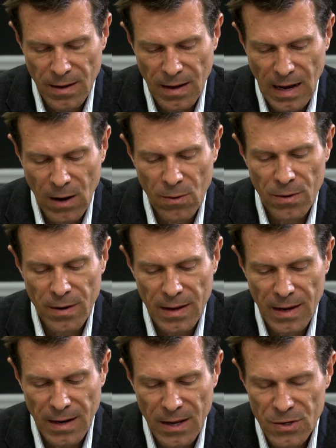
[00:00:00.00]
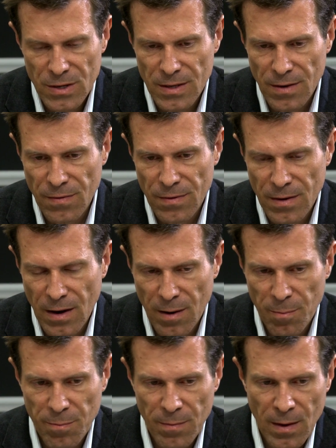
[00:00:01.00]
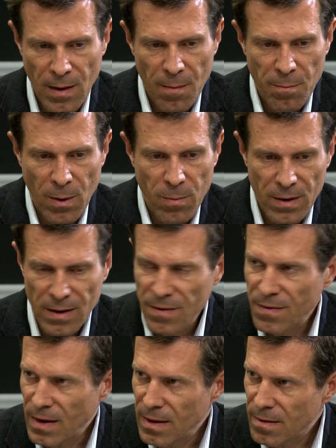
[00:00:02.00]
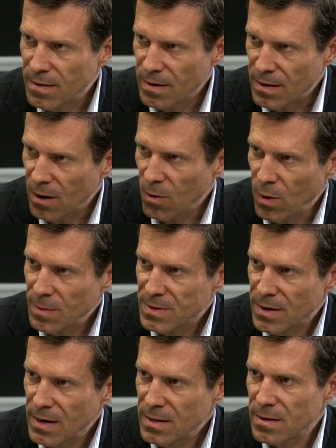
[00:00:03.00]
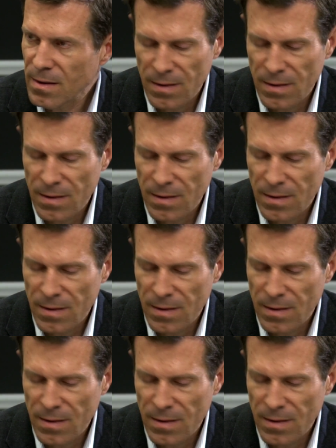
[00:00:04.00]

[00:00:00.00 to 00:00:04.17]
our initiatives are publicly stated in our website.